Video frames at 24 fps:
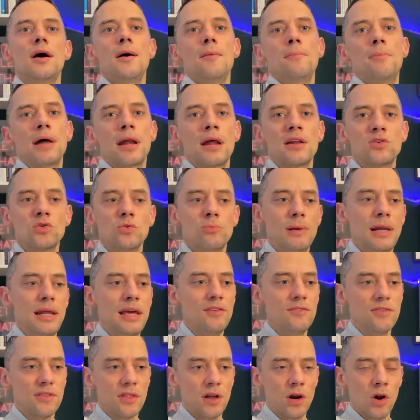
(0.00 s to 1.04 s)
But I do
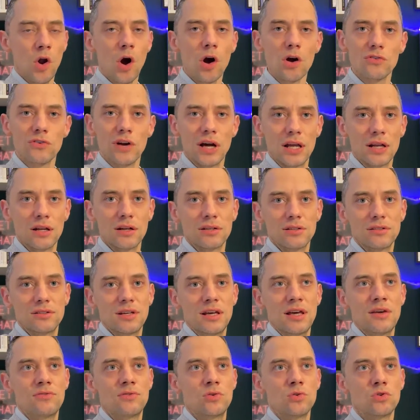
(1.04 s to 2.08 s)
believe in the long run,
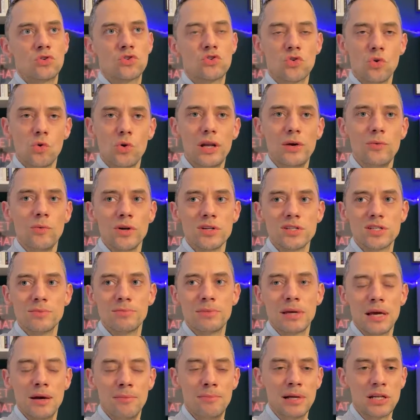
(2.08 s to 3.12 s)
if you truly want to
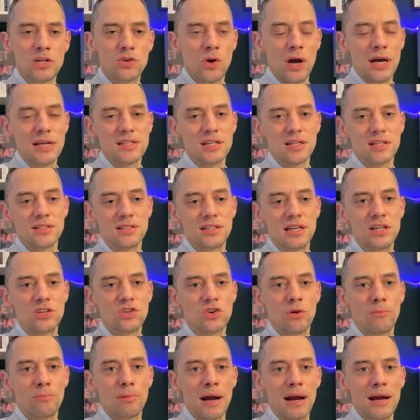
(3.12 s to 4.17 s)
be habituated and teach
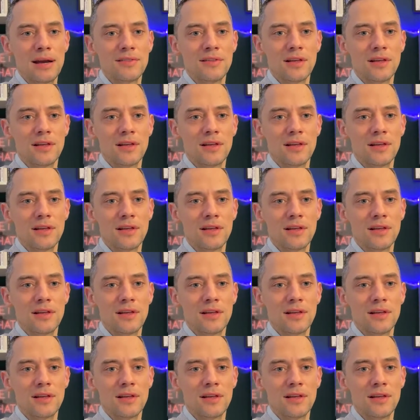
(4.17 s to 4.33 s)
your brain